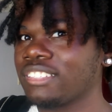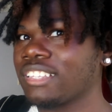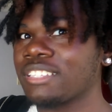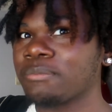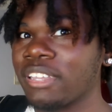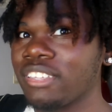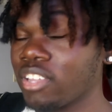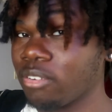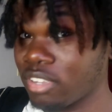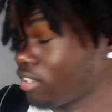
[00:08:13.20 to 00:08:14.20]
That's my
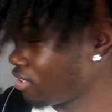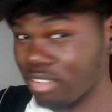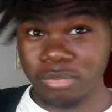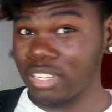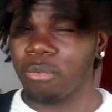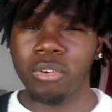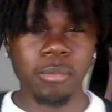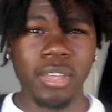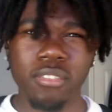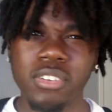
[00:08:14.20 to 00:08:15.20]
youngest friend there, know what I'm saying? I want
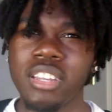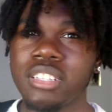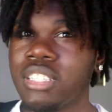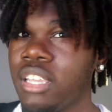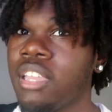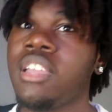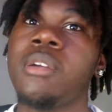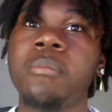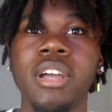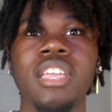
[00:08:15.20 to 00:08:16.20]
him at the fair yesterday.
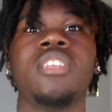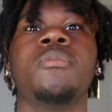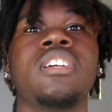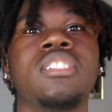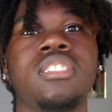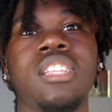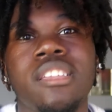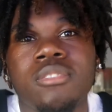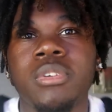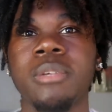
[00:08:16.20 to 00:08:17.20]
But anyways,
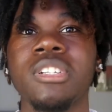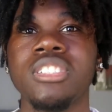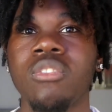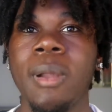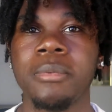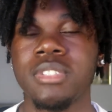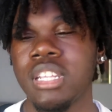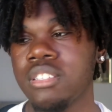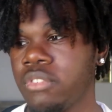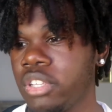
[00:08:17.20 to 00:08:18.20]
that's pretty much gonna wrap up
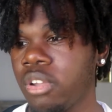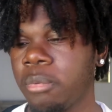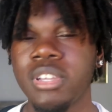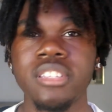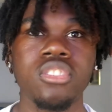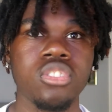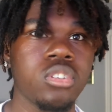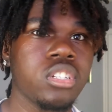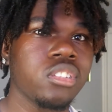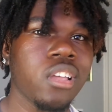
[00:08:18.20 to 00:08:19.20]
today's video. If you guys
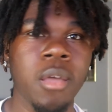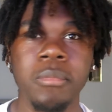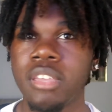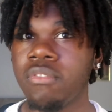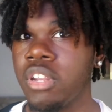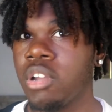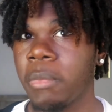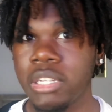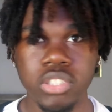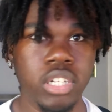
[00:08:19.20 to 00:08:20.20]
enjoyed this little update video on
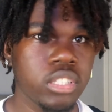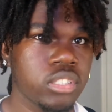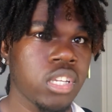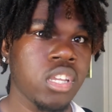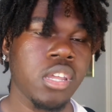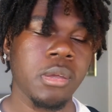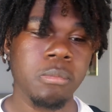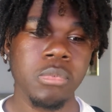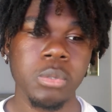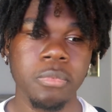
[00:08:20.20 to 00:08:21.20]
my dress,
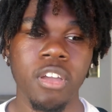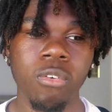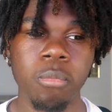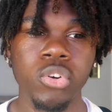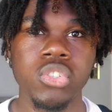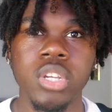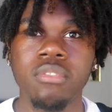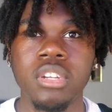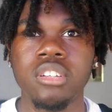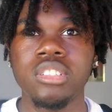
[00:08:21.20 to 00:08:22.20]
boom, if y'all want more
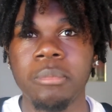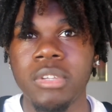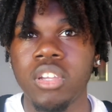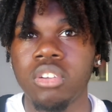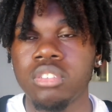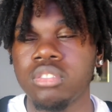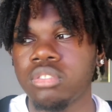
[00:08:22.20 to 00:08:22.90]
dread videos, let me know.